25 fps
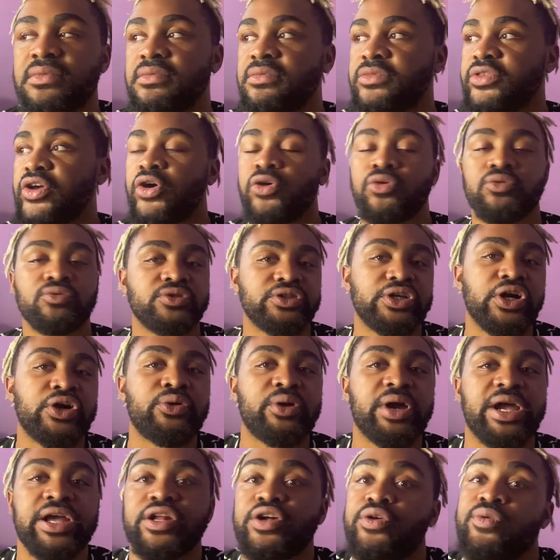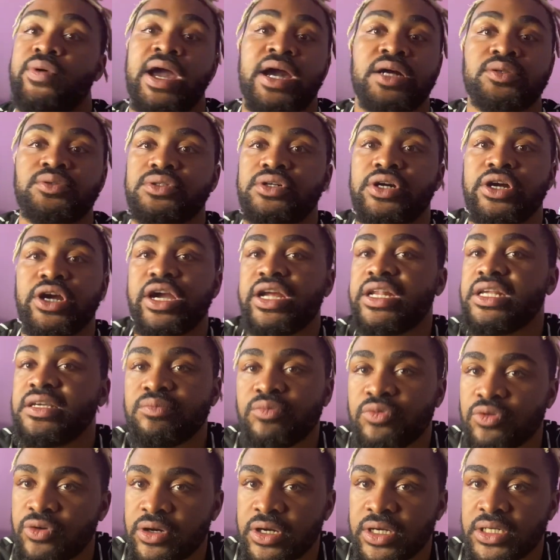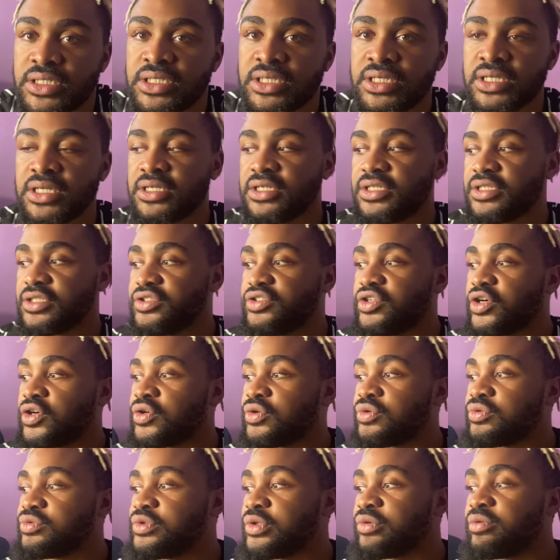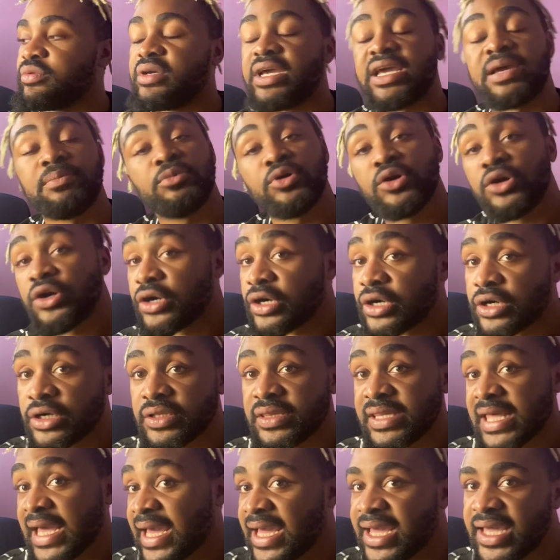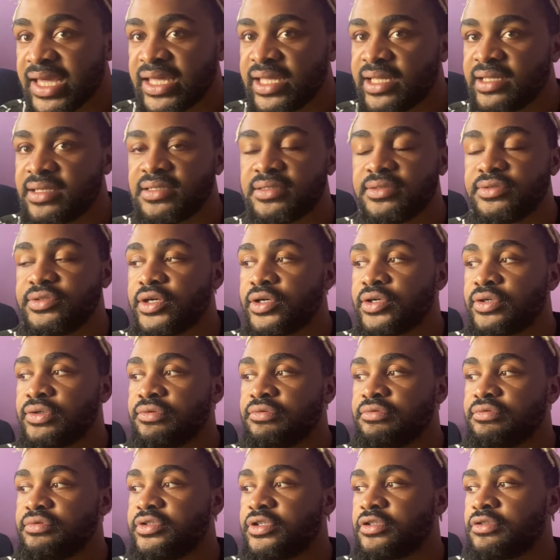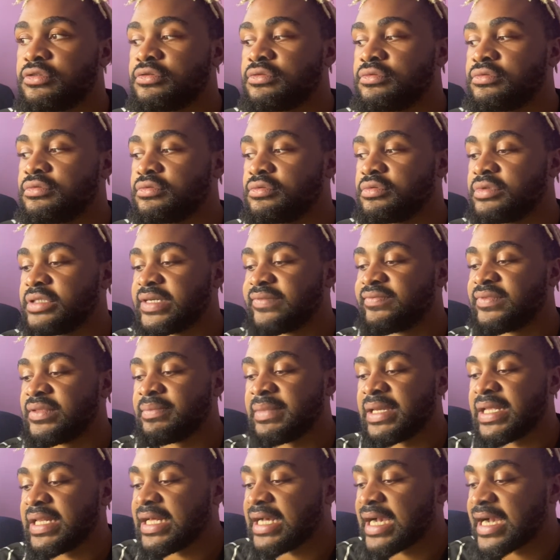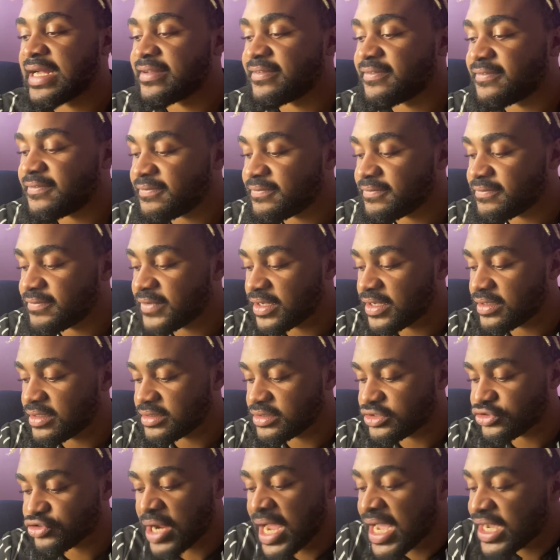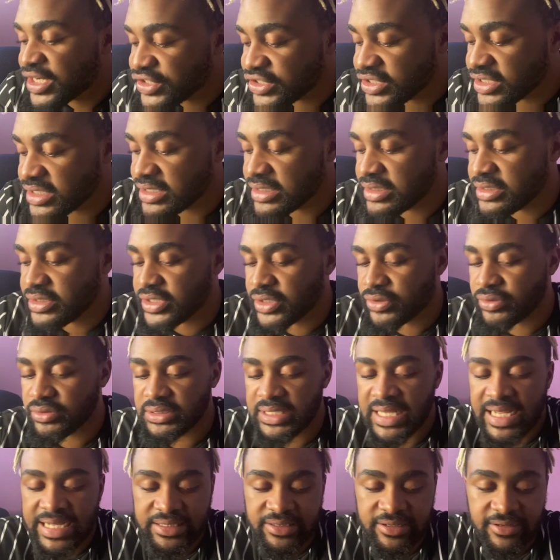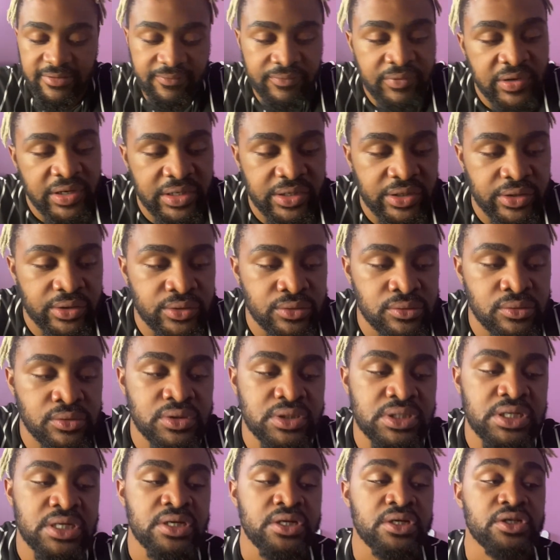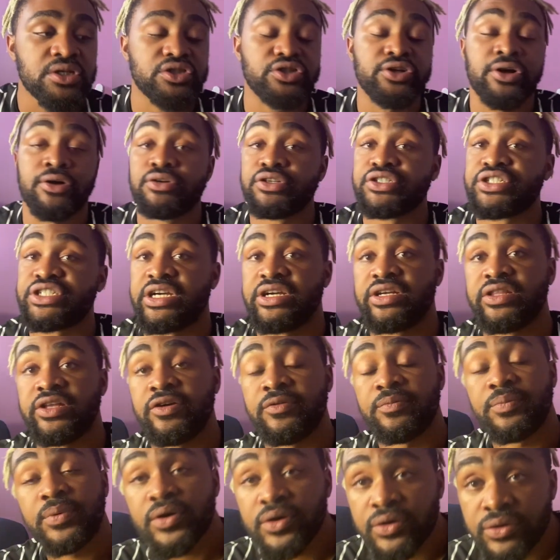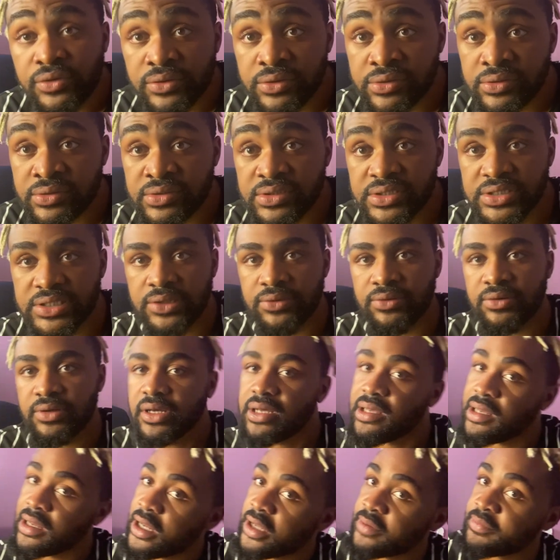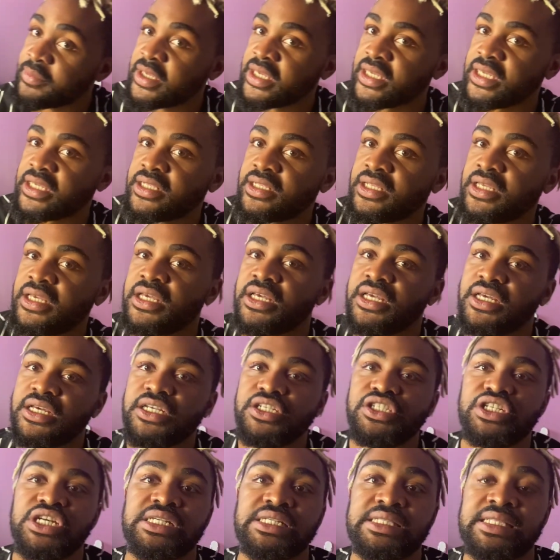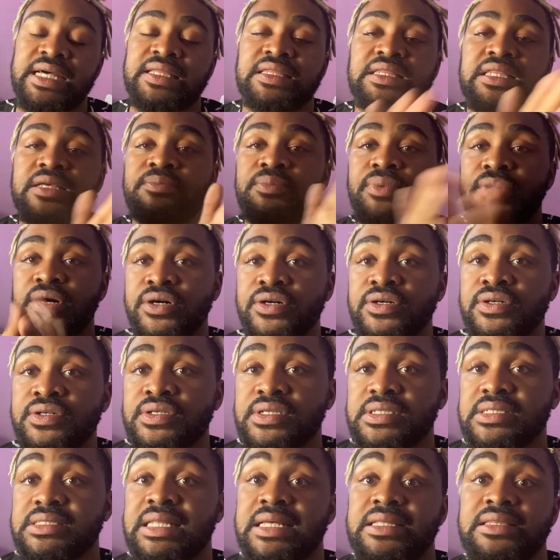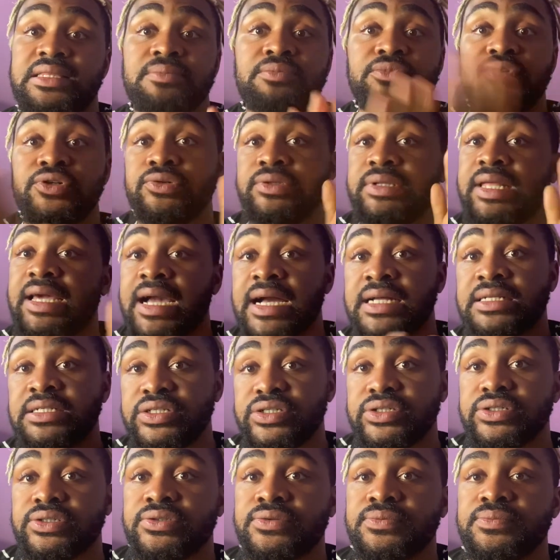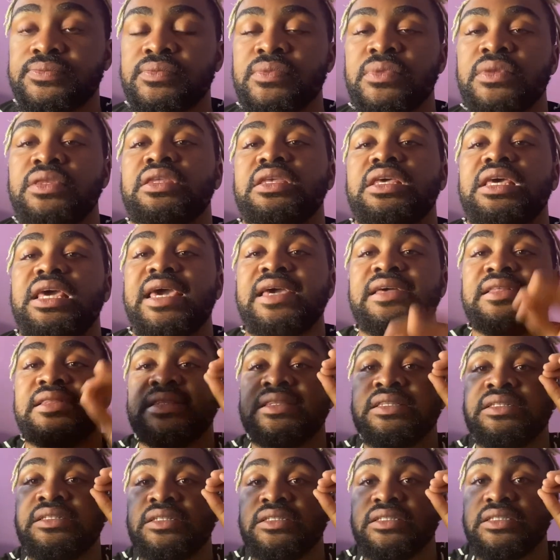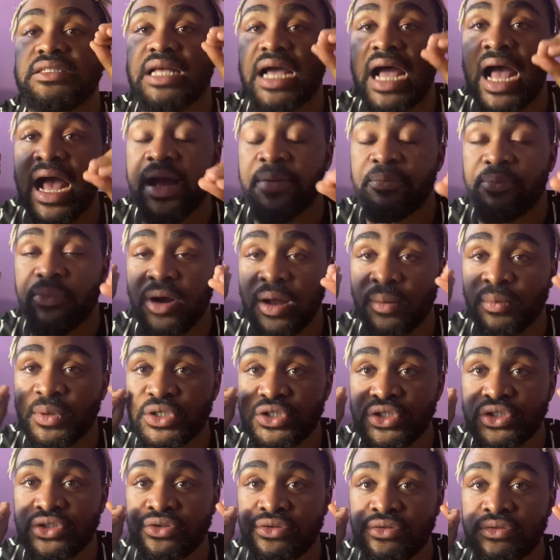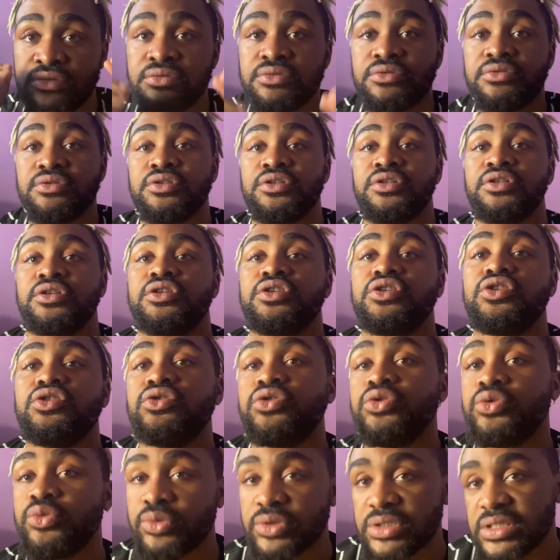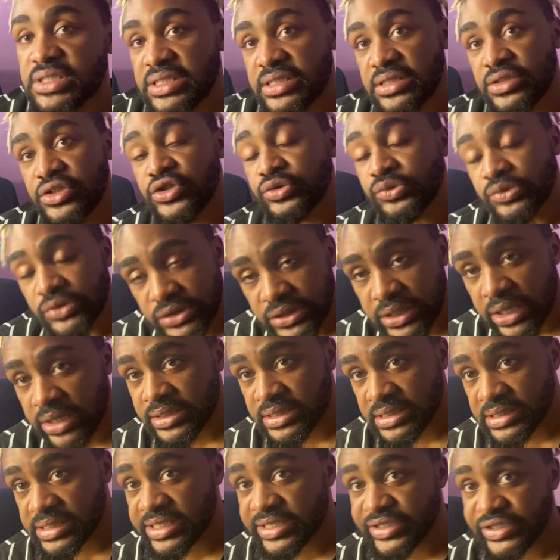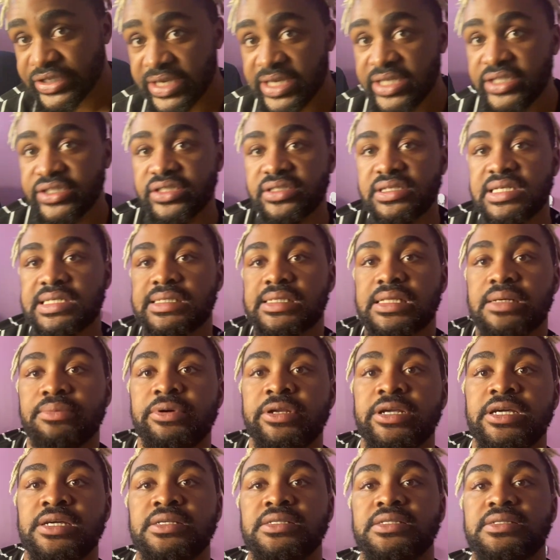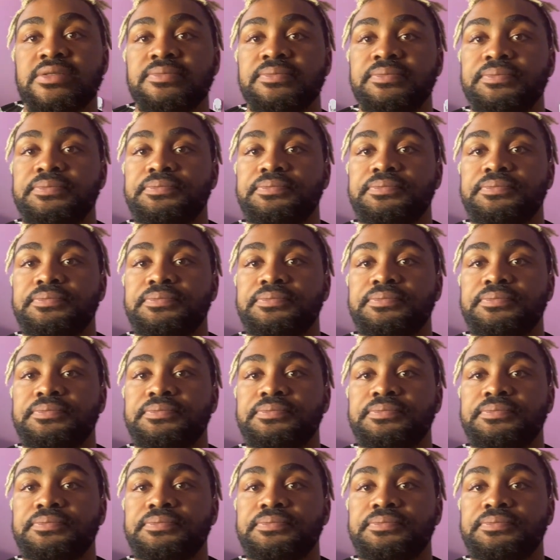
Don't interact with her anymore. Don't him or her, they. Don't give them any kind of traction. Don't like their videos. Don't share their posts. Don't comment. Just let them post. Let them do what they got to do. And I promise you, you will start to see a change in these celebrities.